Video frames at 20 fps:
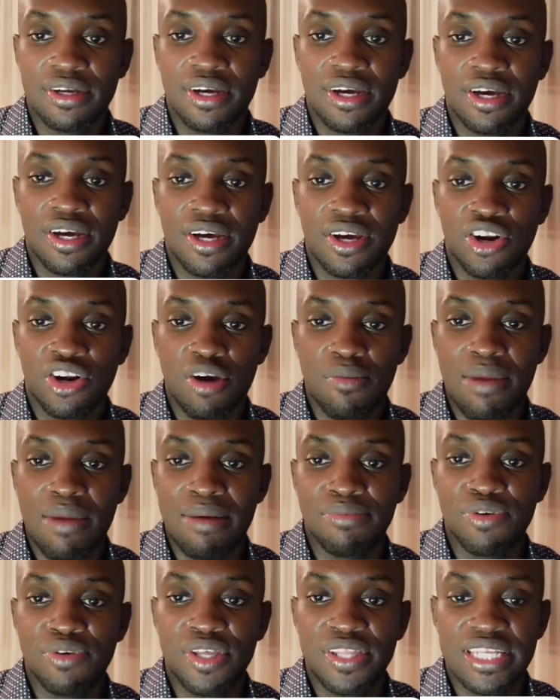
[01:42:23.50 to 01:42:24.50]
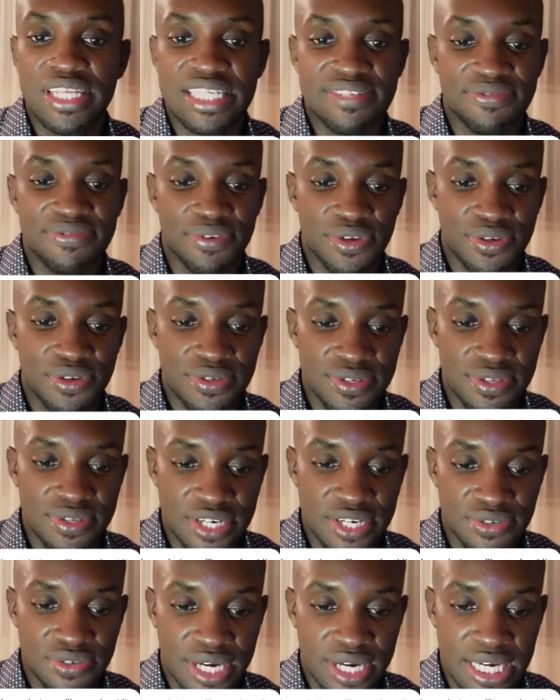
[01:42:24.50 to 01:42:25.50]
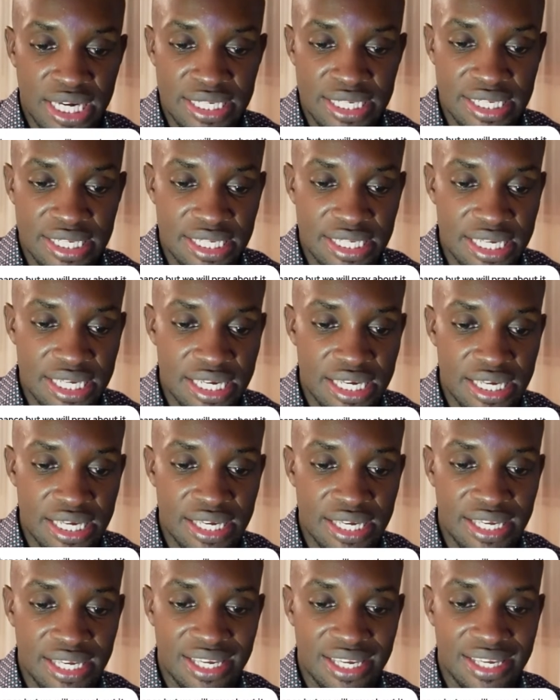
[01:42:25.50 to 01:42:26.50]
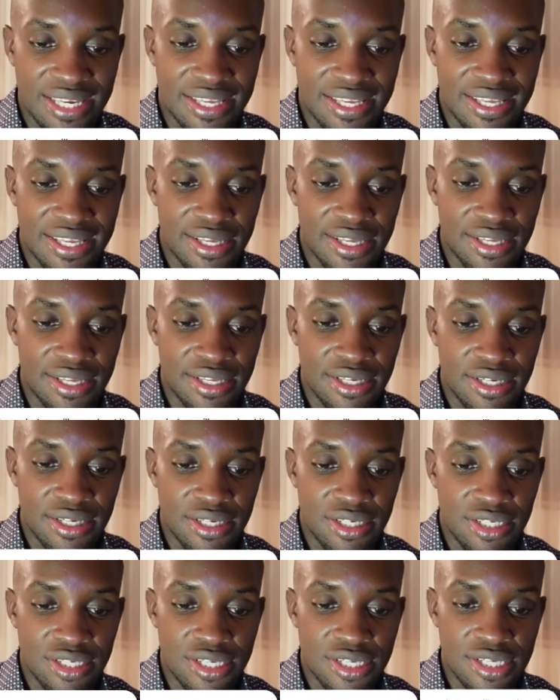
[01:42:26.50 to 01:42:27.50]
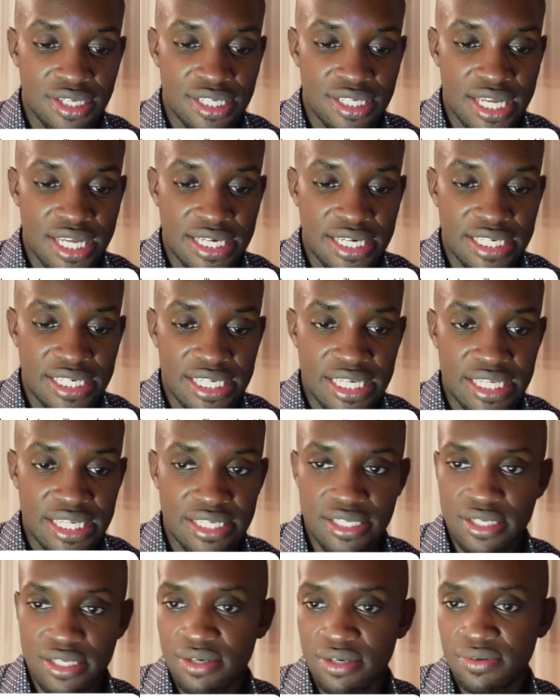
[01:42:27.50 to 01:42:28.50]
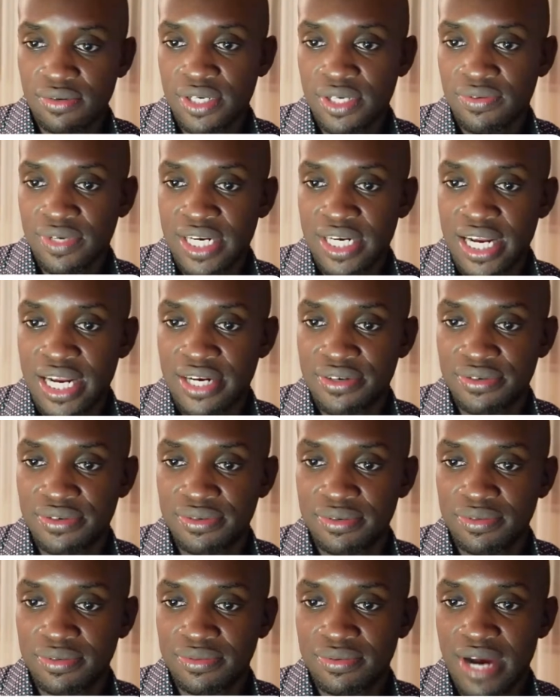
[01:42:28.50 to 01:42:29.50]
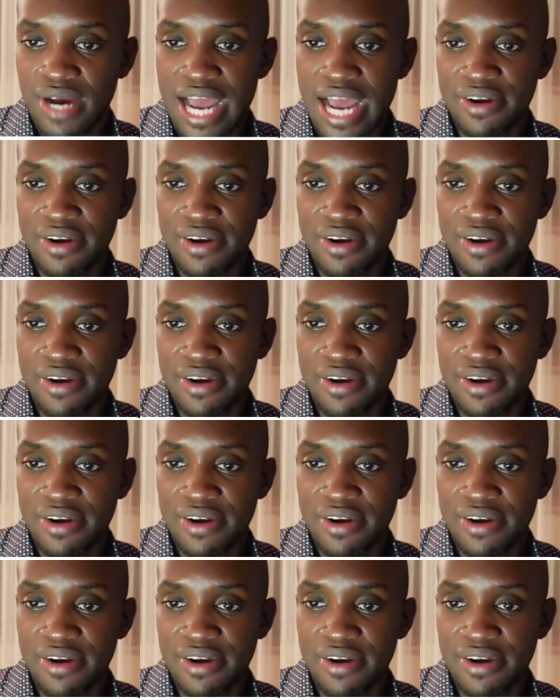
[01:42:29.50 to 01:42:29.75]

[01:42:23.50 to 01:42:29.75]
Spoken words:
Rob, I'm doing this for you so that you can see settings. Oh, what did I do? What